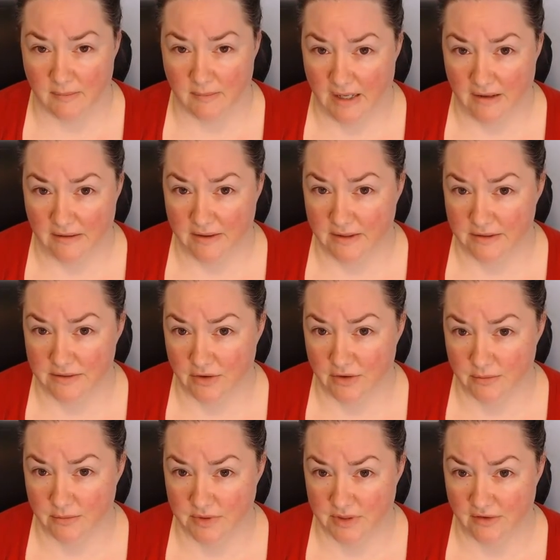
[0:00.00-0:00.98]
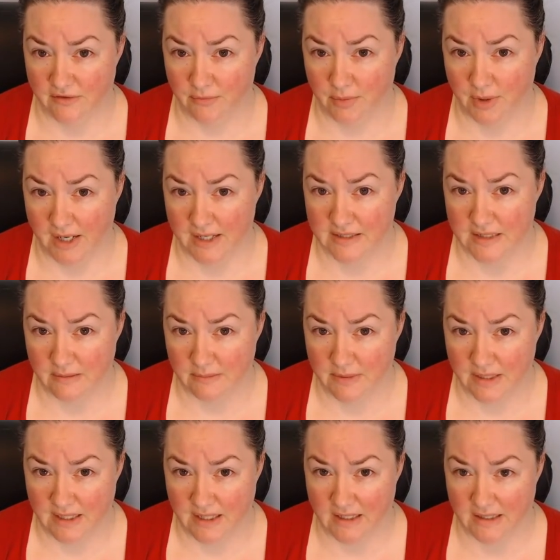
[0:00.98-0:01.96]
about in terms of pricing
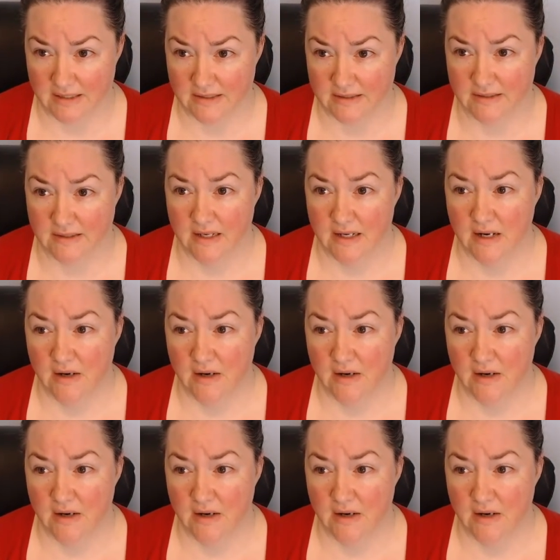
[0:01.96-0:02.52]
because